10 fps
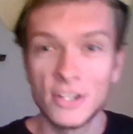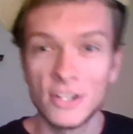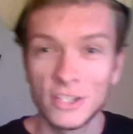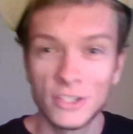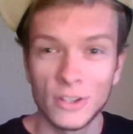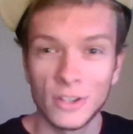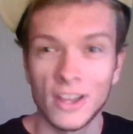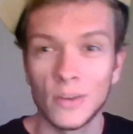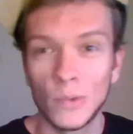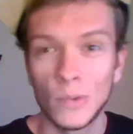so that
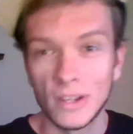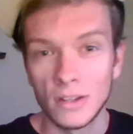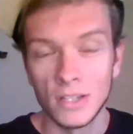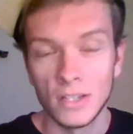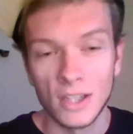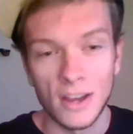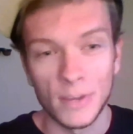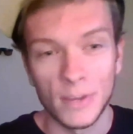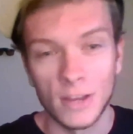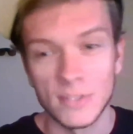when the comic
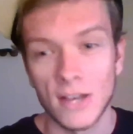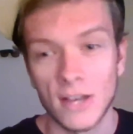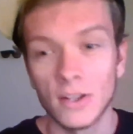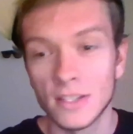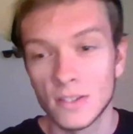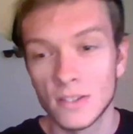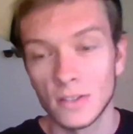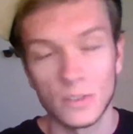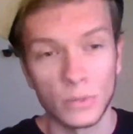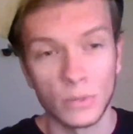comes out, it's still a
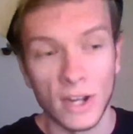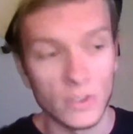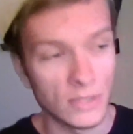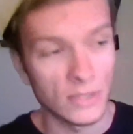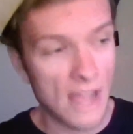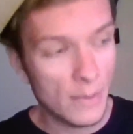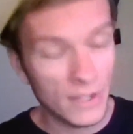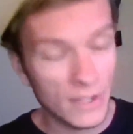surprise what's happening.